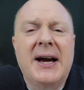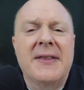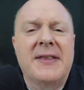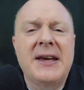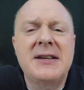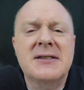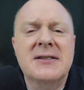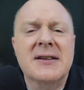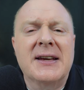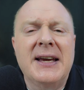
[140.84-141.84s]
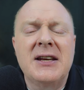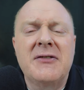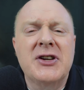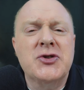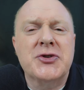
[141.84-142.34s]
These, the
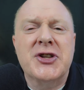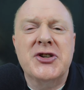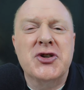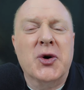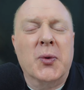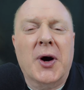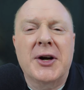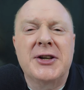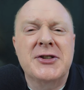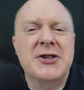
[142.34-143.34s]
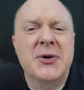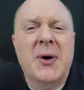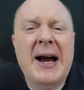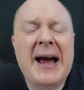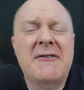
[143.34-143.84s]
individuals that you'll run into
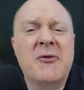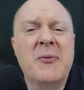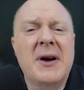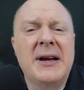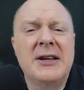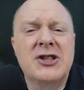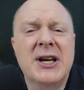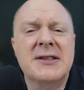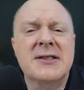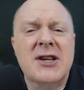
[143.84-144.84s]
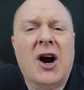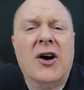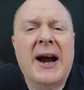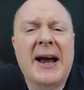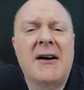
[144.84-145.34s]
have, chances
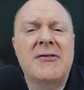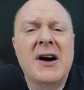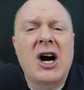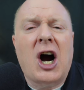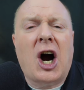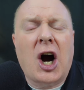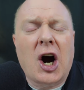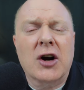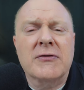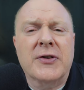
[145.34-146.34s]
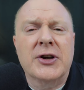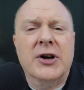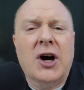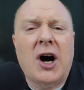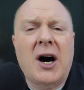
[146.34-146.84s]
are, have a heart for
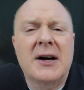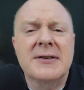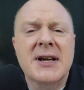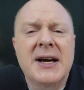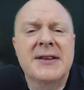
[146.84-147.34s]
your cause.